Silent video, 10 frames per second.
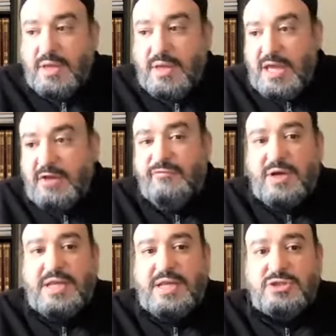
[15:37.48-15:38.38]
a
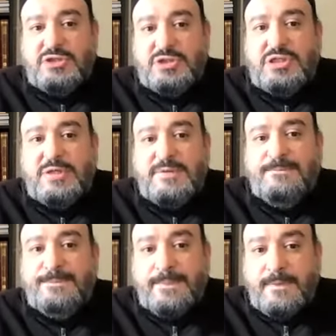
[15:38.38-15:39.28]
financially
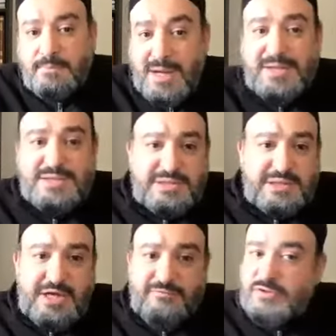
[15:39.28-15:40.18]
modest
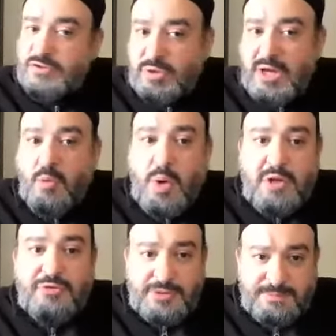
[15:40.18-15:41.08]
life. These were not
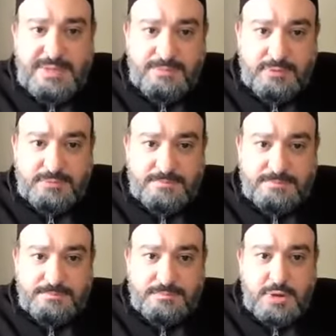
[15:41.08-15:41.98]
wealthy people,
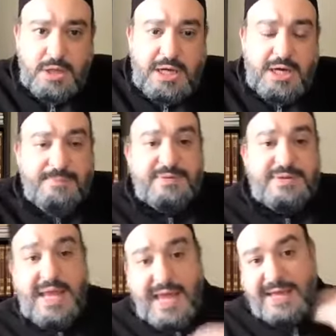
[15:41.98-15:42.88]
uh, but
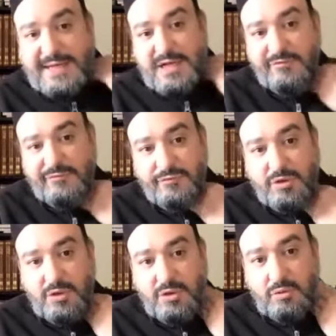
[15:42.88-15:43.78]
they had enough
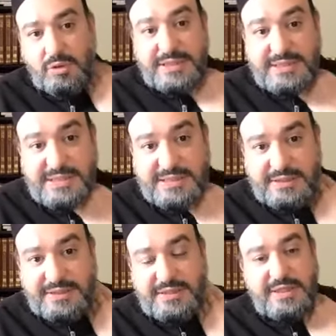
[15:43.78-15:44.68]
what they
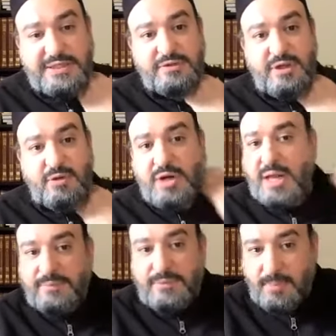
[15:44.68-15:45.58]
needed. They, they, did, they were
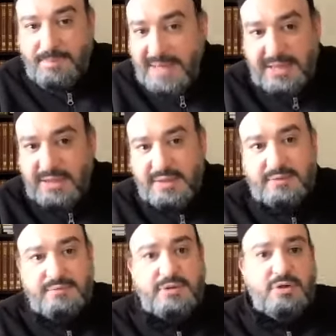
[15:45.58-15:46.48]
not you know, begging
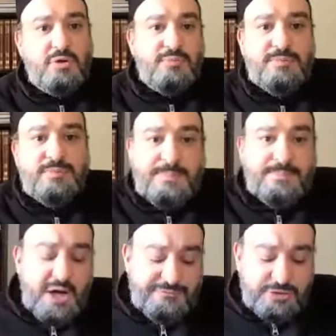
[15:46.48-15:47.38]
and you know,
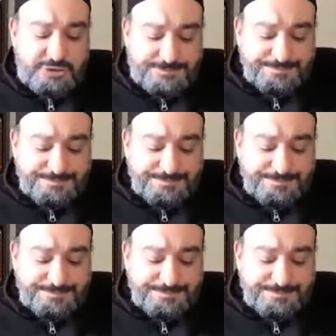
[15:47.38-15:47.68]
impoverished